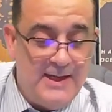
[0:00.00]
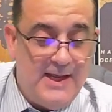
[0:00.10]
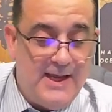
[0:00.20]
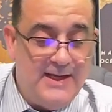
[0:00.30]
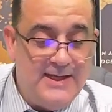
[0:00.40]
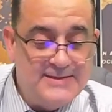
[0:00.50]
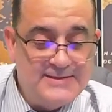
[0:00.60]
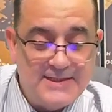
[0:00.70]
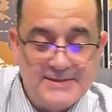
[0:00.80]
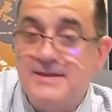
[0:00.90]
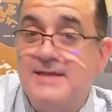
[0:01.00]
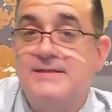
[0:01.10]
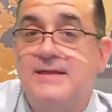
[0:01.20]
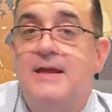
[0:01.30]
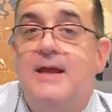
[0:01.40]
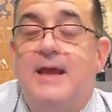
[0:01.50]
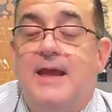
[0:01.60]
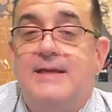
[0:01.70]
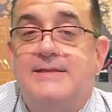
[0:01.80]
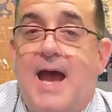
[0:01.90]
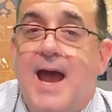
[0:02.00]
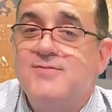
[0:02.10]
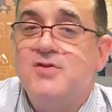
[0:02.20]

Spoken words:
And he says, listen, in times